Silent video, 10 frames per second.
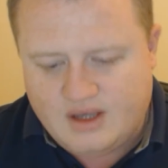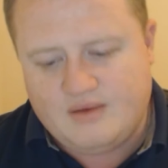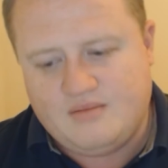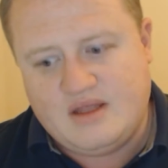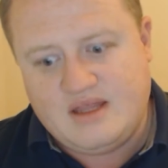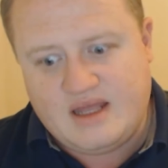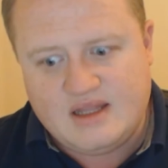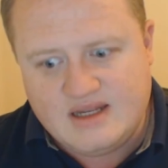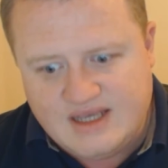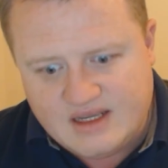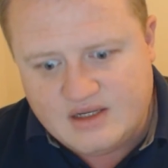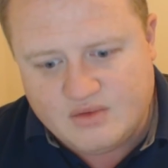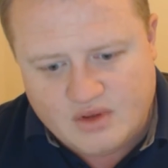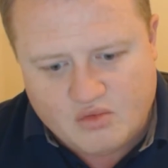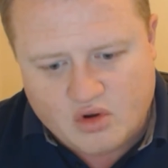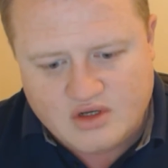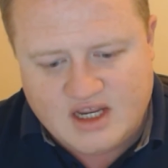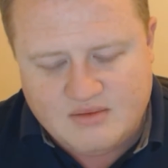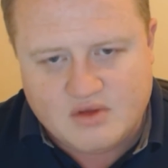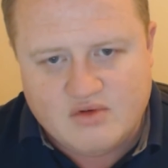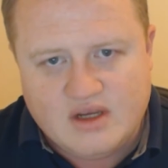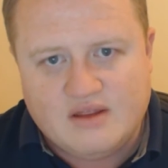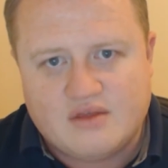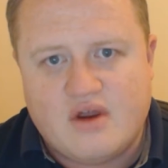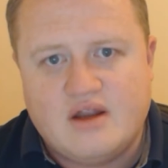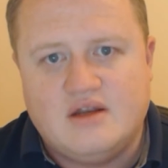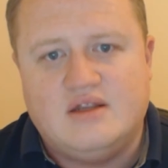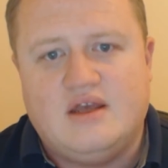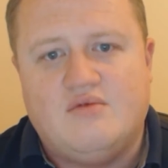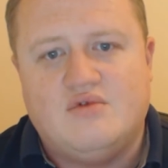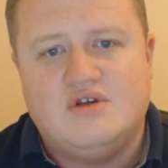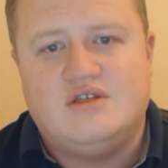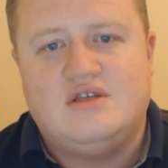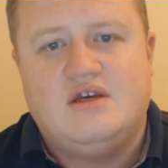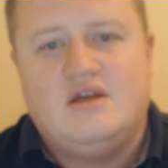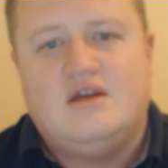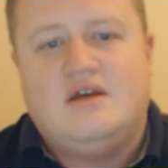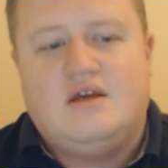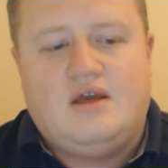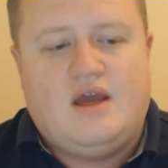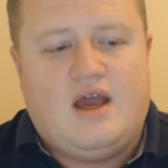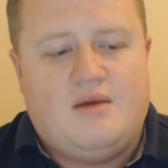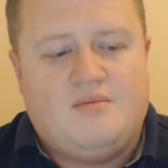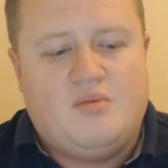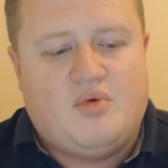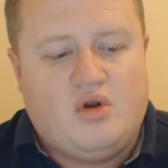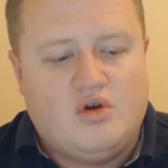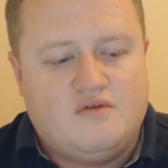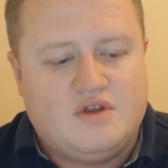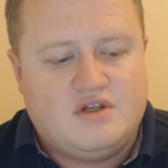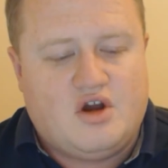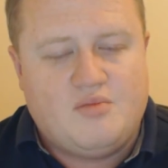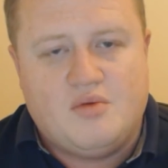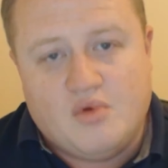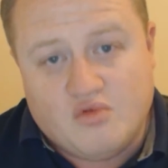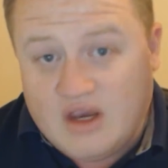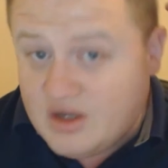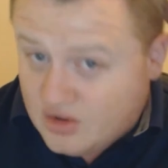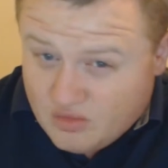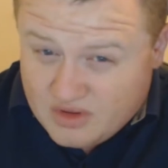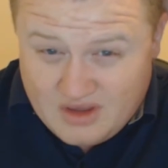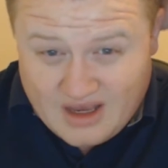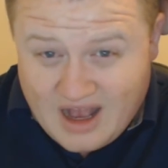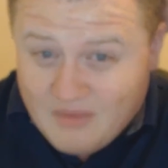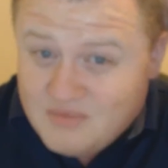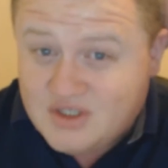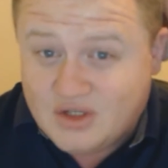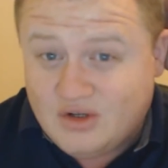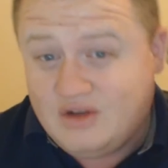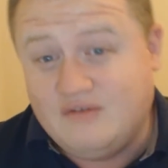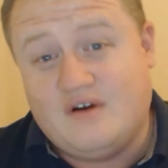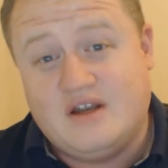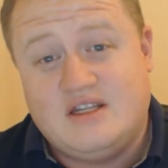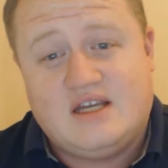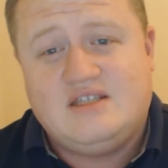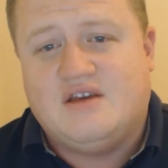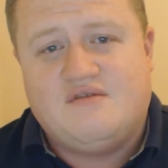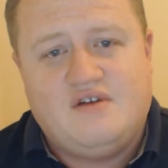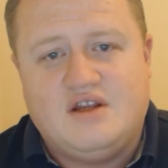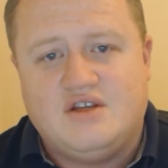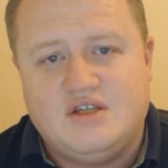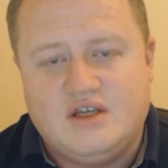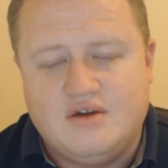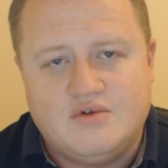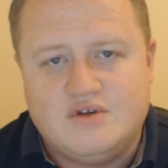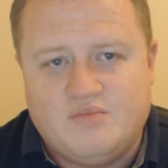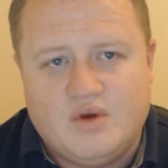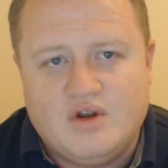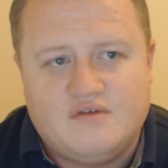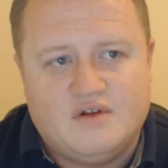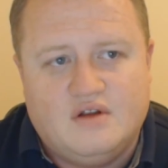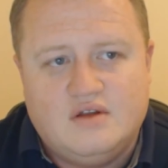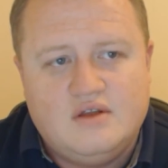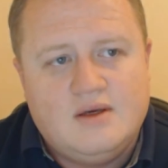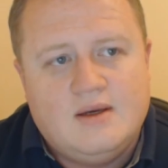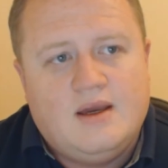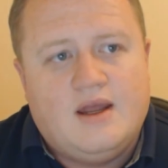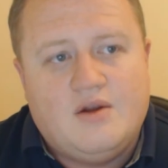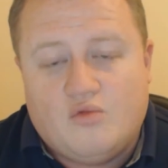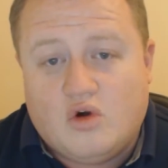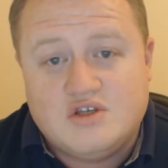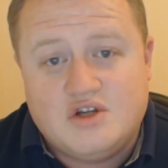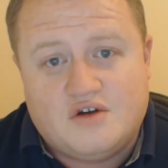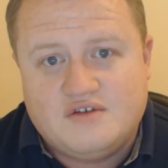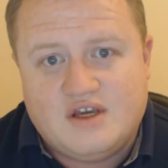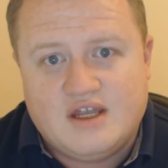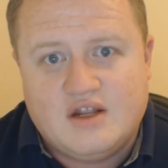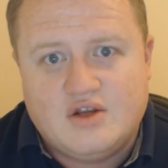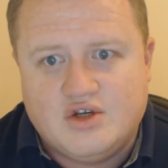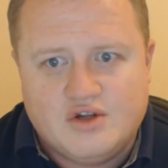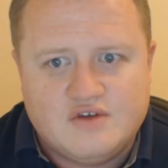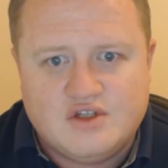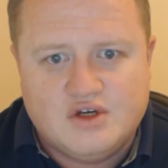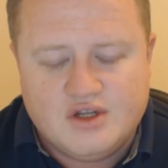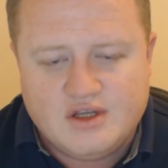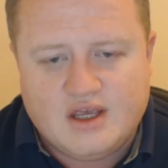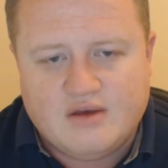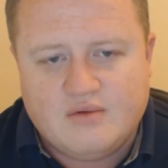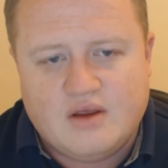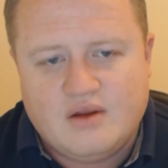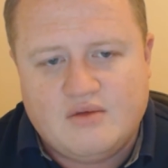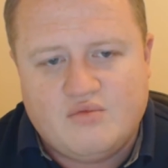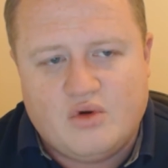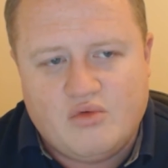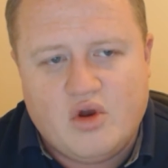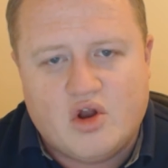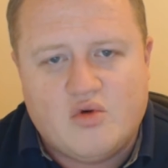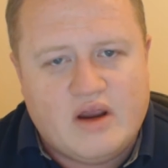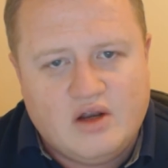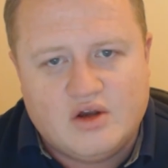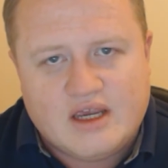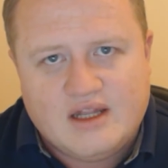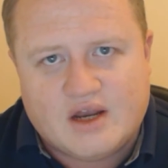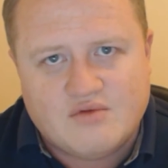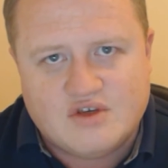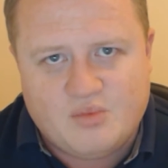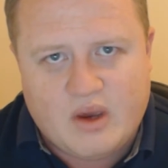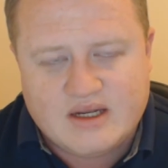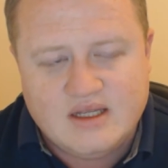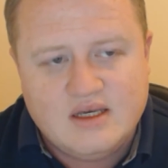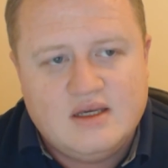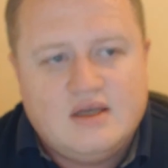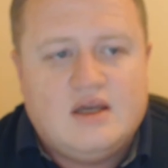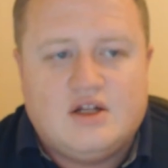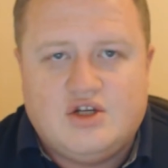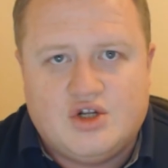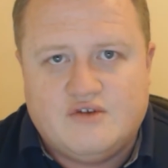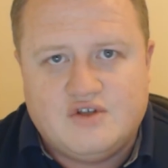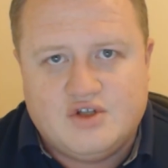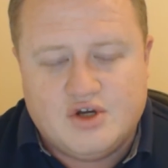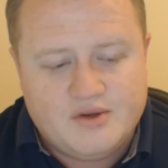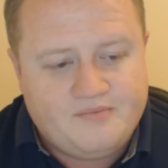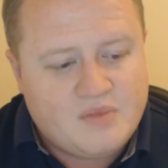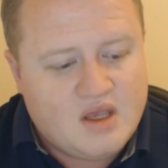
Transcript: And then they did. When the one time they really threatened, it was a ball over the top of Moreno with absolutely fantastic finish. It was beautiful, and it wasn't offside. It should have stood. We are quite lucky in that respect. It should have stood.